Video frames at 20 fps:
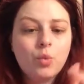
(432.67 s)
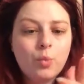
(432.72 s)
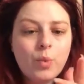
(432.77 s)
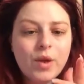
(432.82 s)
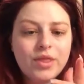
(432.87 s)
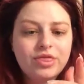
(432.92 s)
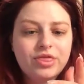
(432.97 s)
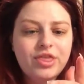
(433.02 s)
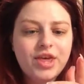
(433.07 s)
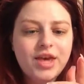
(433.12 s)

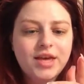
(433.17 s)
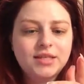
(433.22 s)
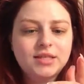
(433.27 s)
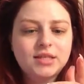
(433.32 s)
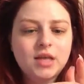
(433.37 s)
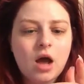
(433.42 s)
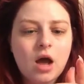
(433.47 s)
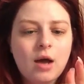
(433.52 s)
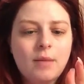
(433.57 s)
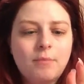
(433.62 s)
with
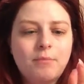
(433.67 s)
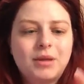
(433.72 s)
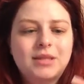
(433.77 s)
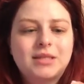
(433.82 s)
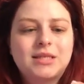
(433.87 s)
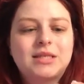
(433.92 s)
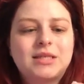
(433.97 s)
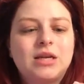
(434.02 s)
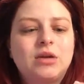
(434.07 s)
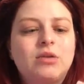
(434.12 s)
this,
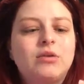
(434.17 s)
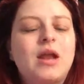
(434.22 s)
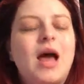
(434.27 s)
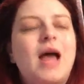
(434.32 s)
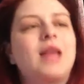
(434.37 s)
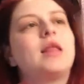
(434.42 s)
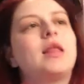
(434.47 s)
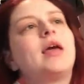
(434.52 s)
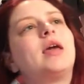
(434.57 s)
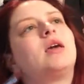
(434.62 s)
but still
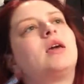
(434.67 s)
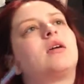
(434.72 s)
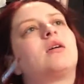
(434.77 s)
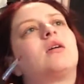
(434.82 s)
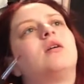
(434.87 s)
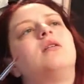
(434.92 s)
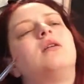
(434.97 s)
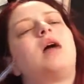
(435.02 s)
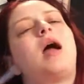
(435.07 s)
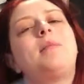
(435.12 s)
not
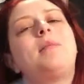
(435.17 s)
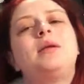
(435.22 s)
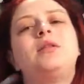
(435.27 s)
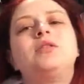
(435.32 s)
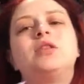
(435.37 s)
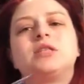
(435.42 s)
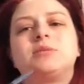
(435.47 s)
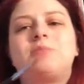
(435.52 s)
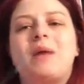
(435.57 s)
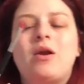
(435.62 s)
like, I
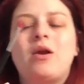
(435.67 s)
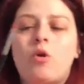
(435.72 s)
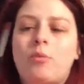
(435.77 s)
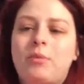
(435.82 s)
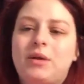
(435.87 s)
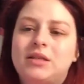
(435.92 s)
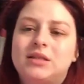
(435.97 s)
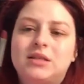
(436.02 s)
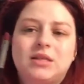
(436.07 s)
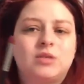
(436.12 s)
mean, this by no
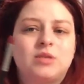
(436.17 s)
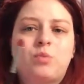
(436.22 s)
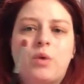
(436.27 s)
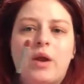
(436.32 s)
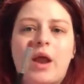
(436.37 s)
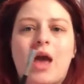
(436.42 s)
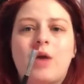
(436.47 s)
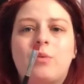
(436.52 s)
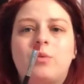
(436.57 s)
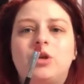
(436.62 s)
means is
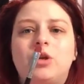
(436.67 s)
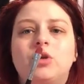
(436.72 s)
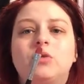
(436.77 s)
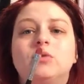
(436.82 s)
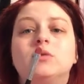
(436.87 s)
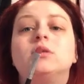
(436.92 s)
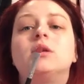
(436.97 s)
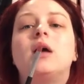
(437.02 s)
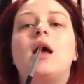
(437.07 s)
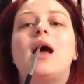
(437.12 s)
what I would
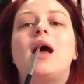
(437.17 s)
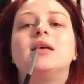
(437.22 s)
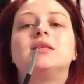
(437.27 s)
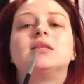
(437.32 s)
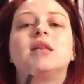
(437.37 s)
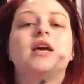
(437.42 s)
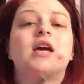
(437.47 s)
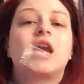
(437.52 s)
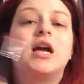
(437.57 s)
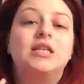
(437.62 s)
use
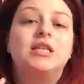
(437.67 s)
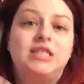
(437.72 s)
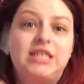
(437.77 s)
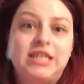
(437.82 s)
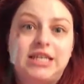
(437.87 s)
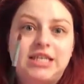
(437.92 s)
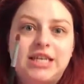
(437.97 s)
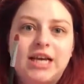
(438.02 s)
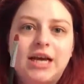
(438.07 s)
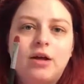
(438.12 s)
as like a
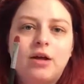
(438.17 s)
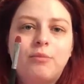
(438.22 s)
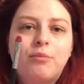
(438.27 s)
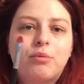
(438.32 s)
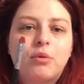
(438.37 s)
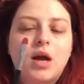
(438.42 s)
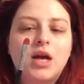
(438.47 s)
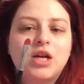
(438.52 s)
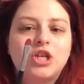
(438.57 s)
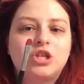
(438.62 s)
detail
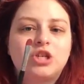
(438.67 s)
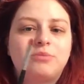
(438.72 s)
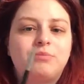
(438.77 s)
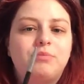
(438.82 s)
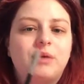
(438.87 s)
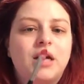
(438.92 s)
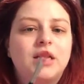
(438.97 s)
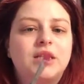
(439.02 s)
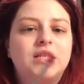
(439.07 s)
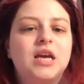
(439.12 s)
brush,
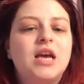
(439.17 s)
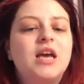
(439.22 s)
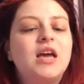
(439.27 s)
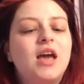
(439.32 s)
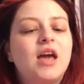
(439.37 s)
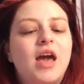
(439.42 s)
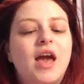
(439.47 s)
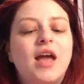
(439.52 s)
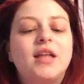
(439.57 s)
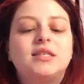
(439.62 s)
but
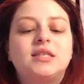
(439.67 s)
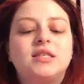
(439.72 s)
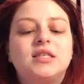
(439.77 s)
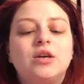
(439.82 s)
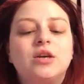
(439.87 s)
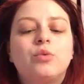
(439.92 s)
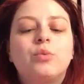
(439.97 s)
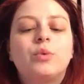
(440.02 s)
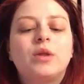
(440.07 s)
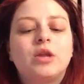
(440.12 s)
it's
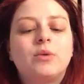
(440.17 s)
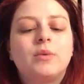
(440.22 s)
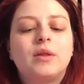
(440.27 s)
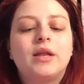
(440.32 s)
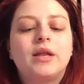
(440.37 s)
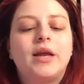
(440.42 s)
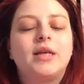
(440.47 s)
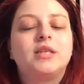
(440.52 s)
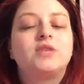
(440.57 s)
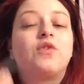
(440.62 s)
still really,
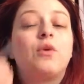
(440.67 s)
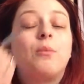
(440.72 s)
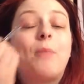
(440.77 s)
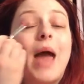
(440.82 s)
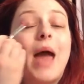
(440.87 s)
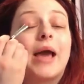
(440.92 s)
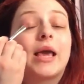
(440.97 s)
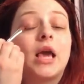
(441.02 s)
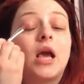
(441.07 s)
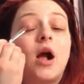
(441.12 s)
really nice for
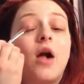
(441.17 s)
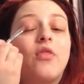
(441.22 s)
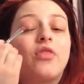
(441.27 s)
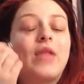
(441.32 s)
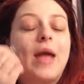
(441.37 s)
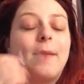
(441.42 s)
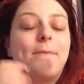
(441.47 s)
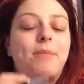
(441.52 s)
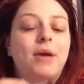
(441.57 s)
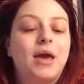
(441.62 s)
packing on
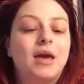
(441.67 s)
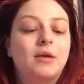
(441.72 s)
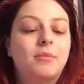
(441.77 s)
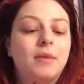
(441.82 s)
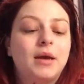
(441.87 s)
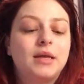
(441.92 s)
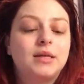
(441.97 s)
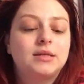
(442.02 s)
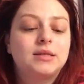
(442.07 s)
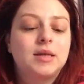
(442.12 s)
that
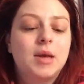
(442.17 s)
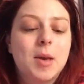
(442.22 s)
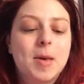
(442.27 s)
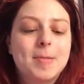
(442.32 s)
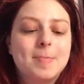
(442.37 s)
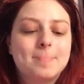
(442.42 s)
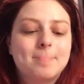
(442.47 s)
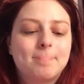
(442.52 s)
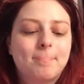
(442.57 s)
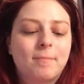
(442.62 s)
pigment,
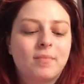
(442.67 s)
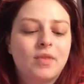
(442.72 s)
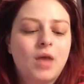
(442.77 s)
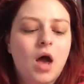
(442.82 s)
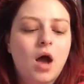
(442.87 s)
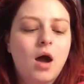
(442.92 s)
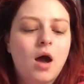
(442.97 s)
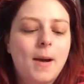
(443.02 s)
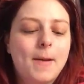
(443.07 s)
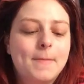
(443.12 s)

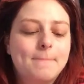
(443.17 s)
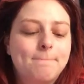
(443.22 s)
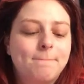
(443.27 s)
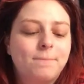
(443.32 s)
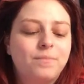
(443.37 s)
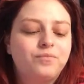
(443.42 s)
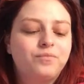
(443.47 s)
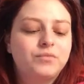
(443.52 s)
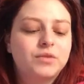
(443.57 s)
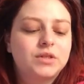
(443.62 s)

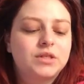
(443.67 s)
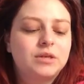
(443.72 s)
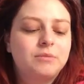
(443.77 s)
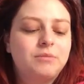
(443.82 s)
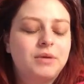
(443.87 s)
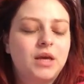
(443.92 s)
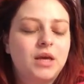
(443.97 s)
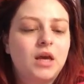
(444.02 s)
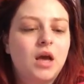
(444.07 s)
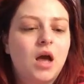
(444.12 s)
to
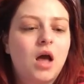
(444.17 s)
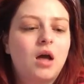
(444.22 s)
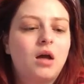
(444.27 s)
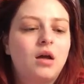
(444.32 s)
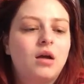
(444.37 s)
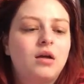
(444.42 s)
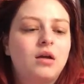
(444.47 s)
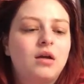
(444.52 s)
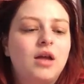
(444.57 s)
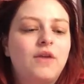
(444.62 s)
be,
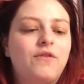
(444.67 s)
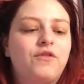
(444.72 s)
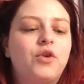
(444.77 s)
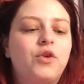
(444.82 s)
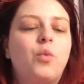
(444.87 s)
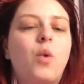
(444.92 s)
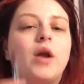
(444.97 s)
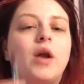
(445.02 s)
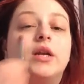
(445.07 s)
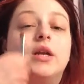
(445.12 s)
if
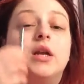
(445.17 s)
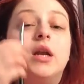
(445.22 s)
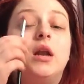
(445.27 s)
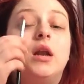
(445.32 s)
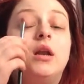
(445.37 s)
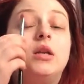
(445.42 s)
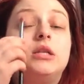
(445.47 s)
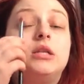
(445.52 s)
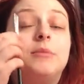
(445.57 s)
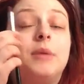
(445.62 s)
you wanted
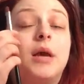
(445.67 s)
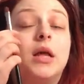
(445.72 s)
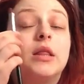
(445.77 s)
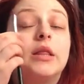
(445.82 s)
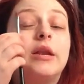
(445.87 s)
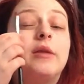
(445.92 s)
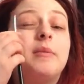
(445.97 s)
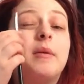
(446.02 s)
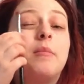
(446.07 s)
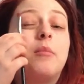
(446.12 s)
to be a
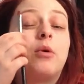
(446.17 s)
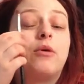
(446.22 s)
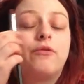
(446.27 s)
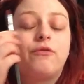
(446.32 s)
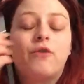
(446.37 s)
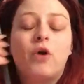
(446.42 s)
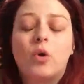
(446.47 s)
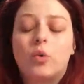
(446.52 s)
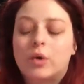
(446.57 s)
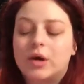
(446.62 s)
little bit more
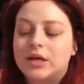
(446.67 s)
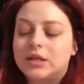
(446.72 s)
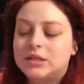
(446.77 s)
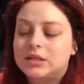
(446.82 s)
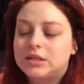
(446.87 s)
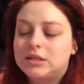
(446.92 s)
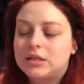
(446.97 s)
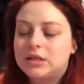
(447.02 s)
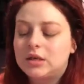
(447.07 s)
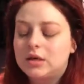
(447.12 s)

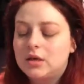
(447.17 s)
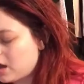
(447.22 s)
focused.